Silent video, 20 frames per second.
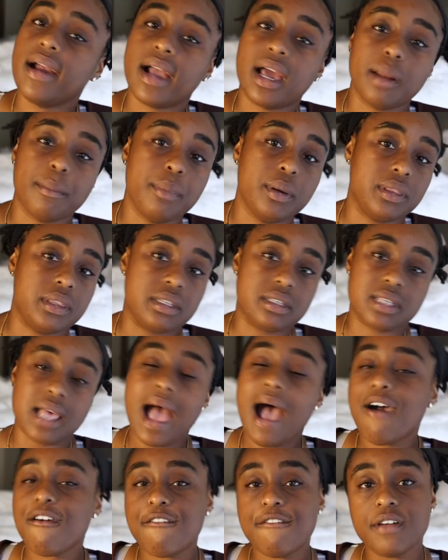I gotta put this
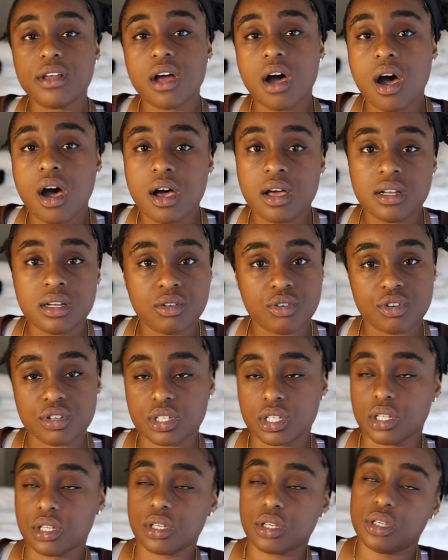outfit on in order
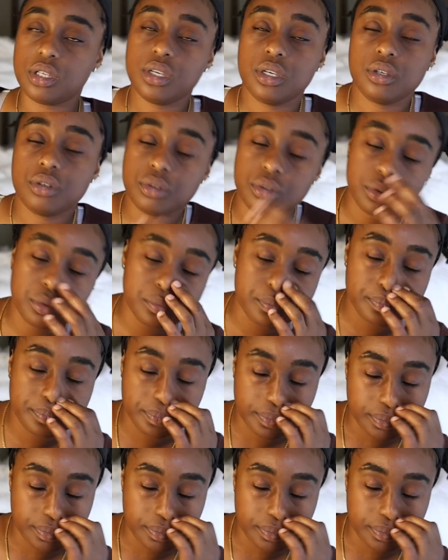to look cute.